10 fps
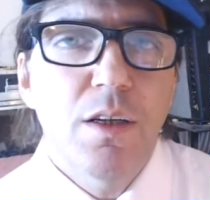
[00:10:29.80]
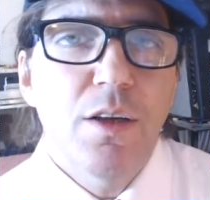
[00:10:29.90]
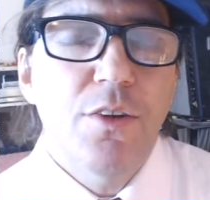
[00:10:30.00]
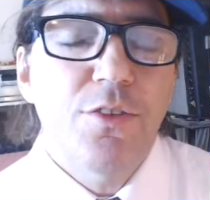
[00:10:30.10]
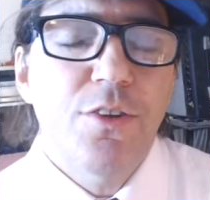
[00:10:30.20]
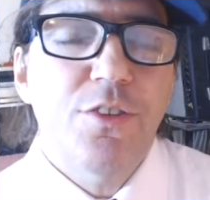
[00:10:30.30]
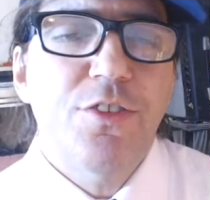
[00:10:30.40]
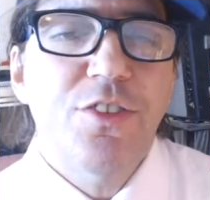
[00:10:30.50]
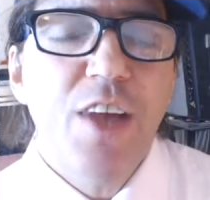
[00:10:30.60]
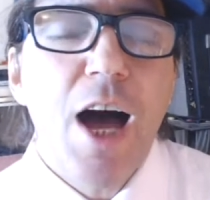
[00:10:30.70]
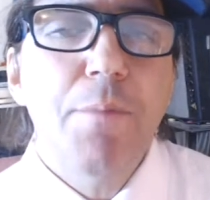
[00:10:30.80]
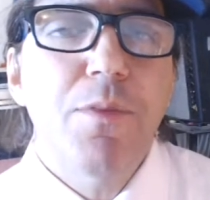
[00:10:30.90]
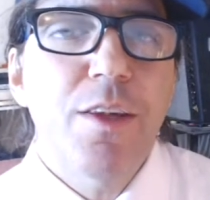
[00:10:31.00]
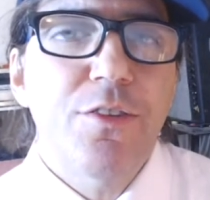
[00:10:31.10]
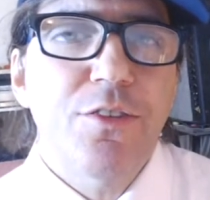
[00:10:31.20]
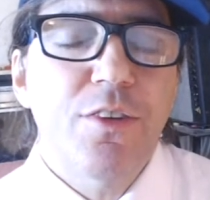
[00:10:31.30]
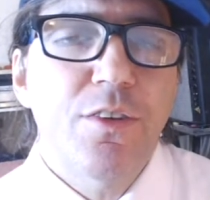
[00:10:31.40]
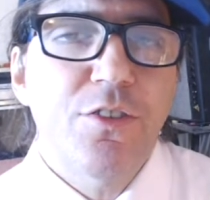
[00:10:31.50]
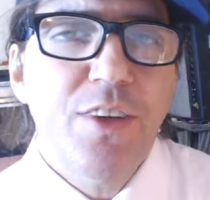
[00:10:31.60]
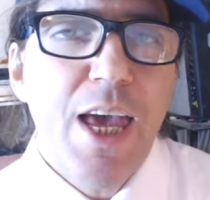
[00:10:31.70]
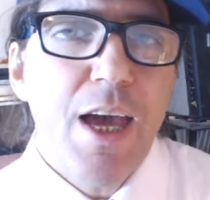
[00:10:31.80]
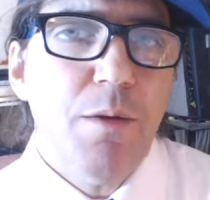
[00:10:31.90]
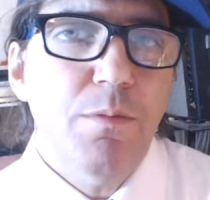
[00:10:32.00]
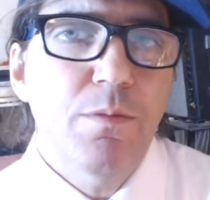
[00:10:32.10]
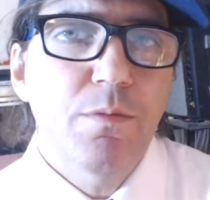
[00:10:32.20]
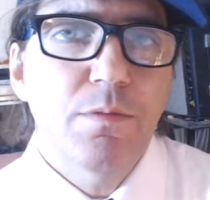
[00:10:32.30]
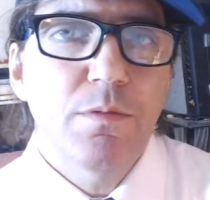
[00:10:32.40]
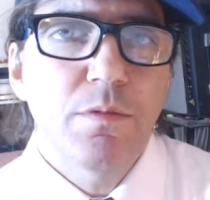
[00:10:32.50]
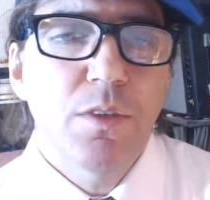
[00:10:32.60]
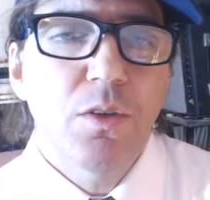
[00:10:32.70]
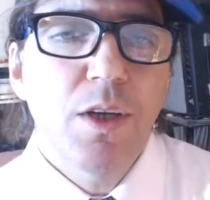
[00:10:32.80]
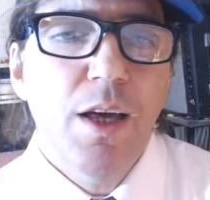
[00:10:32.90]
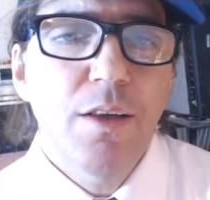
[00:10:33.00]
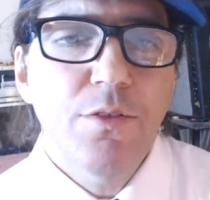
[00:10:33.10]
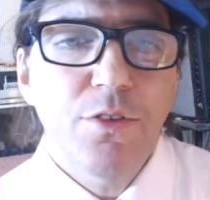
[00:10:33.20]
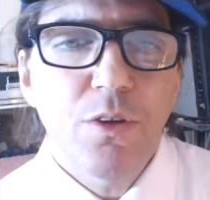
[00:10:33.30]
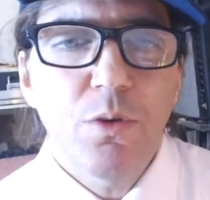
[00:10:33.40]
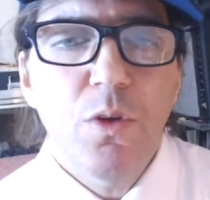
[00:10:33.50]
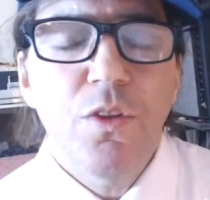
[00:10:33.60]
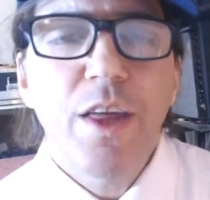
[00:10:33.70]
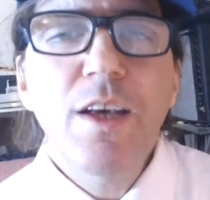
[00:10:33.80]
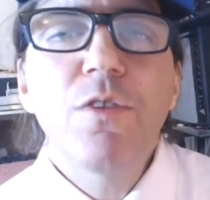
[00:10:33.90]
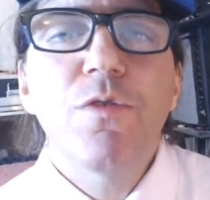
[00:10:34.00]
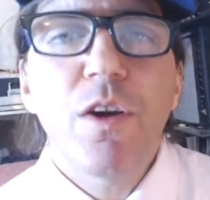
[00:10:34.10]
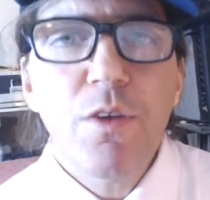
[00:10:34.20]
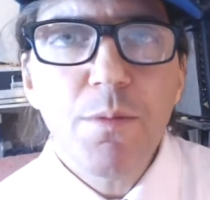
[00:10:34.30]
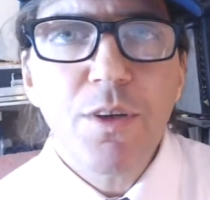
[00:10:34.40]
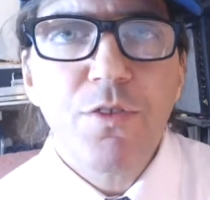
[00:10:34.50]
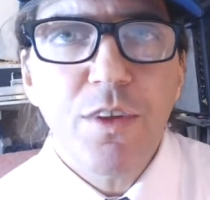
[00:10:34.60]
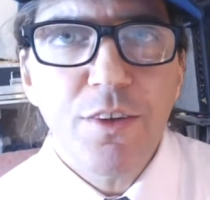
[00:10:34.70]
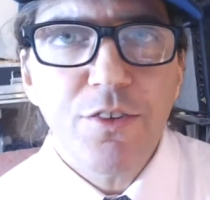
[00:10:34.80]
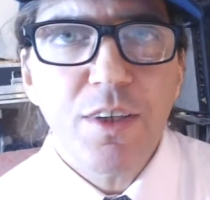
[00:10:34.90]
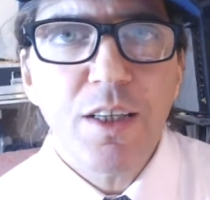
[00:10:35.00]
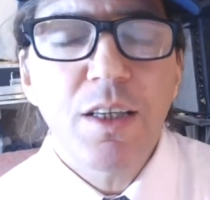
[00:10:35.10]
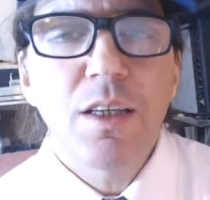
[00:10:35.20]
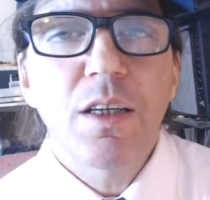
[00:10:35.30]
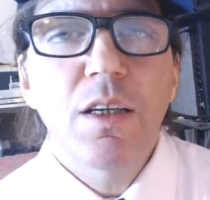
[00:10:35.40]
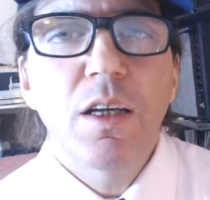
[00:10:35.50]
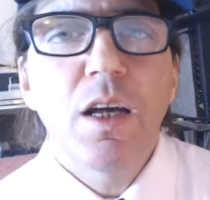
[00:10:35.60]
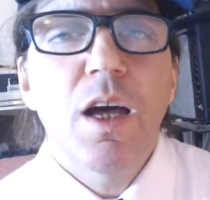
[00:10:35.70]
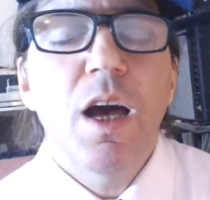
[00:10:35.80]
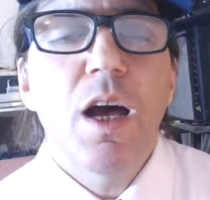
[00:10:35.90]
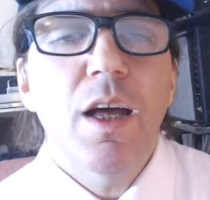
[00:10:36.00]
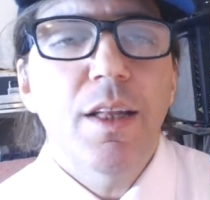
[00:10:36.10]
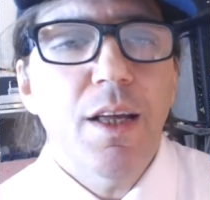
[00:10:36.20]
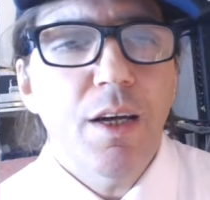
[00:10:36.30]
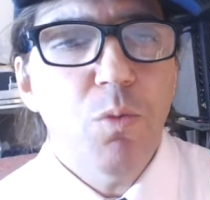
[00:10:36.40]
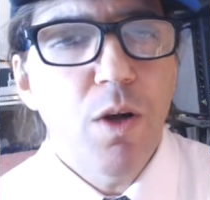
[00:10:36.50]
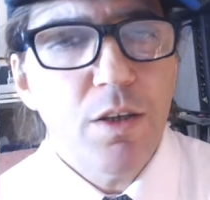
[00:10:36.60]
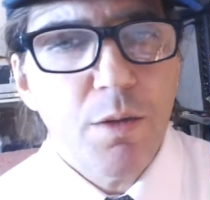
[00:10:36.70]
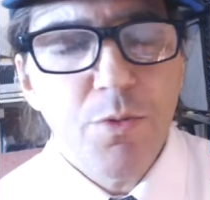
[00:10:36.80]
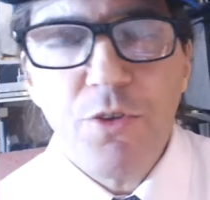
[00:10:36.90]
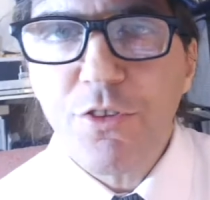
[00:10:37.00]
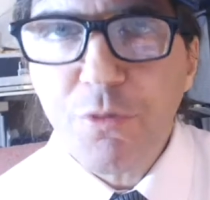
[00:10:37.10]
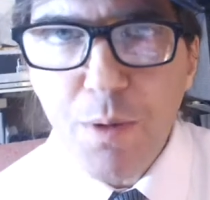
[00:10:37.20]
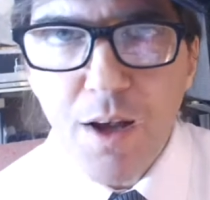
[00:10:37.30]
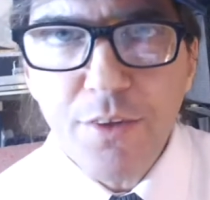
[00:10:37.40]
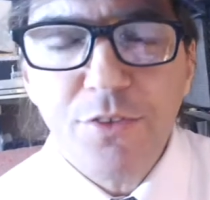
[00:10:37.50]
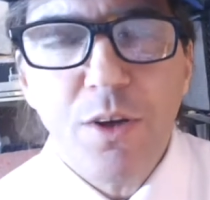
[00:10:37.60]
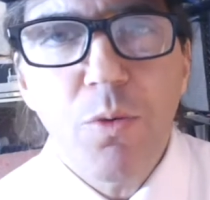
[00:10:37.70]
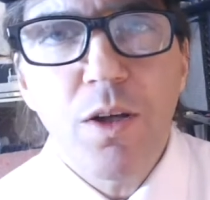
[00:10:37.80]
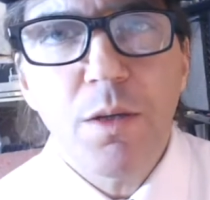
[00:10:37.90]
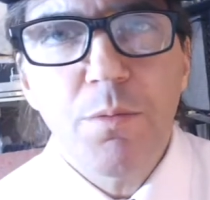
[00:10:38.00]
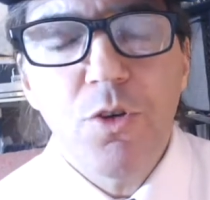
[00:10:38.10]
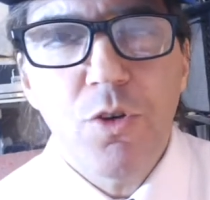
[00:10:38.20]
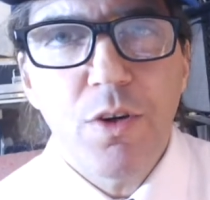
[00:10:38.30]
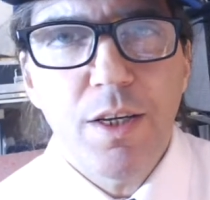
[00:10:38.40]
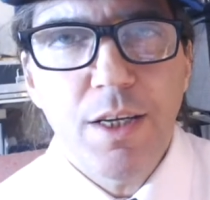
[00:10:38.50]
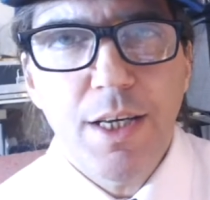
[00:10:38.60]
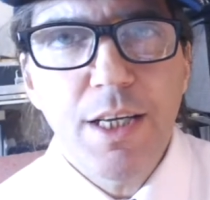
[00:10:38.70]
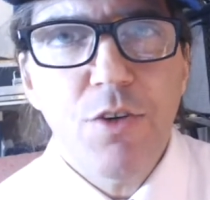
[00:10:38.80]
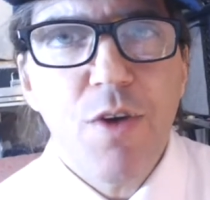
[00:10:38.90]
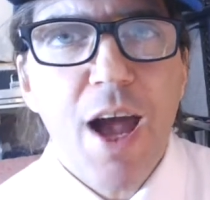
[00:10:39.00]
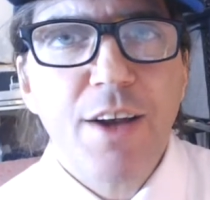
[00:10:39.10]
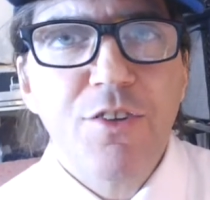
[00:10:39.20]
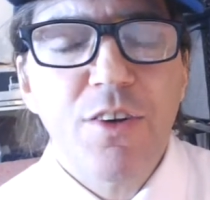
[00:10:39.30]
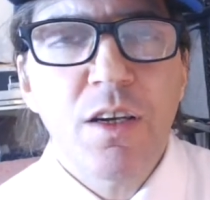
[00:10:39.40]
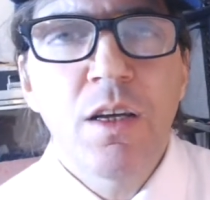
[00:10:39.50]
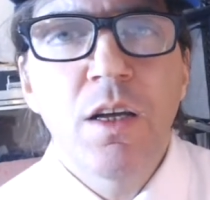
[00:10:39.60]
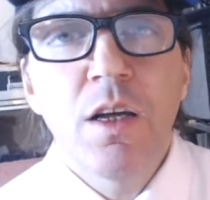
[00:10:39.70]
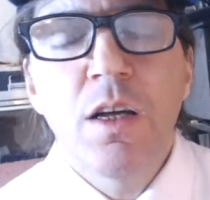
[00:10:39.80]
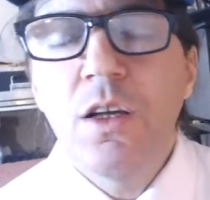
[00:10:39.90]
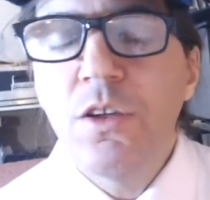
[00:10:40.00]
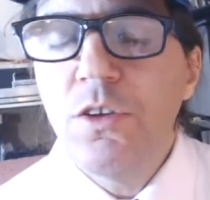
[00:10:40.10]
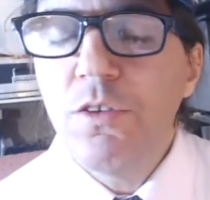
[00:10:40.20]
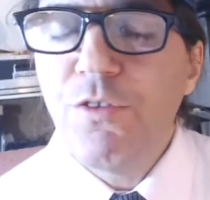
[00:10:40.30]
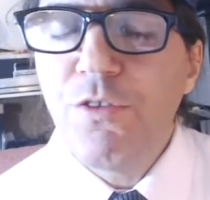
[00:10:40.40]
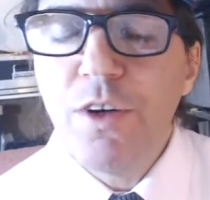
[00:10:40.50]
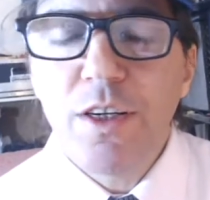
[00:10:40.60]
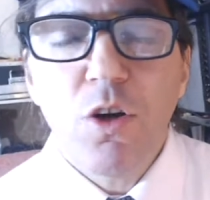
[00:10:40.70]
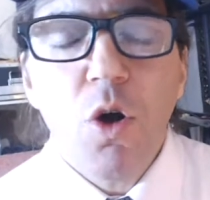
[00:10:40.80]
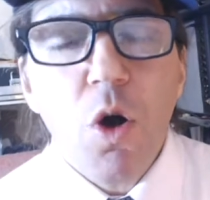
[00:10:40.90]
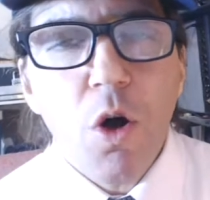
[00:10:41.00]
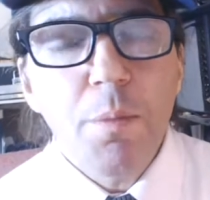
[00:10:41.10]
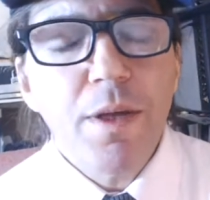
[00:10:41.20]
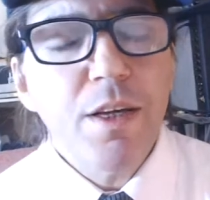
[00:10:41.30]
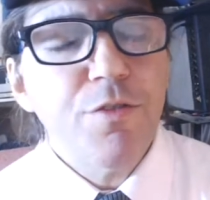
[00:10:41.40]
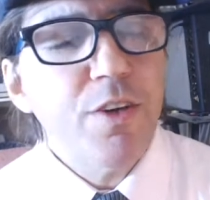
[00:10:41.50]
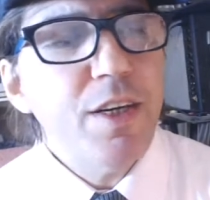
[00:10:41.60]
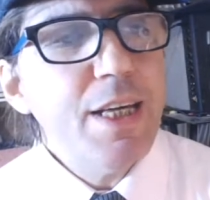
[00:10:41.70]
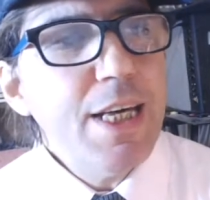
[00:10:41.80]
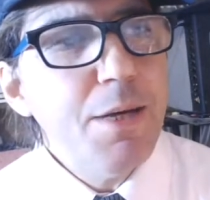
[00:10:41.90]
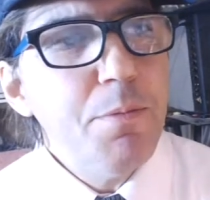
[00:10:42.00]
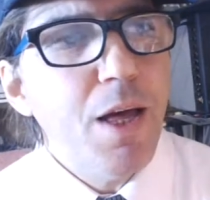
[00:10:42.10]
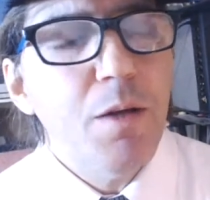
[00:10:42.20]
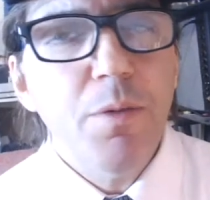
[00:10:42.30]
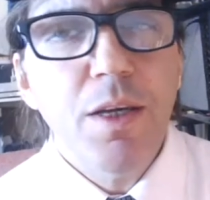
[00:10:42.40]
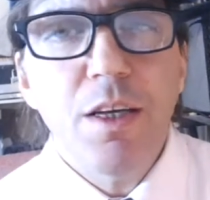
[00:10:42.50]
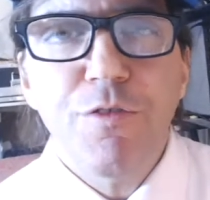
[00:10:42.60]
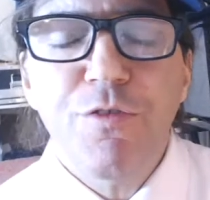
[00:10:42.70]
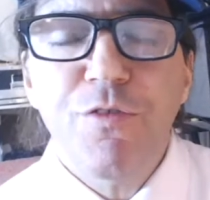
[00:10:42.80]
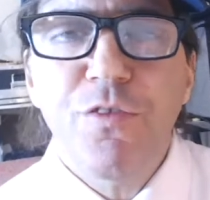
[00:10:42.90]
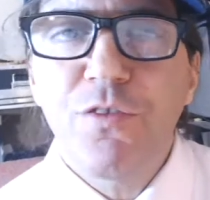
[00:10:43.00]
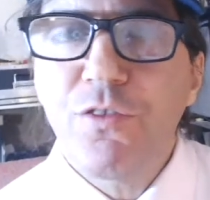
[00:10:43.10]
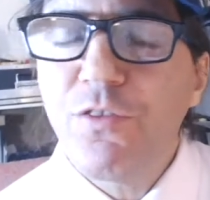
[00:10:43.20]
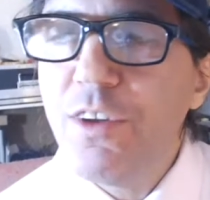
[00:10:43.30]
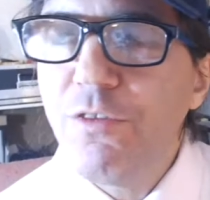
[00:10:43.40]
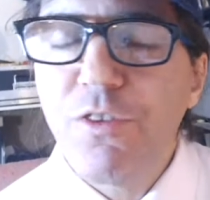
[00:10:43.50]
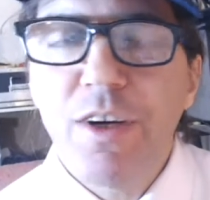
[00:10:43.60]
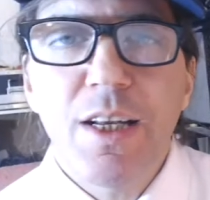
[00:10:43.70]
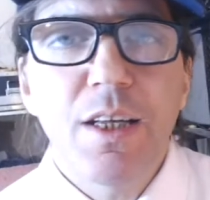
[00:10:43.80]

this scam. Okay, so thank you very much for listening, and I welcome your response. I welcome your interaction. You're free to call me. You're free to email me. You feel free to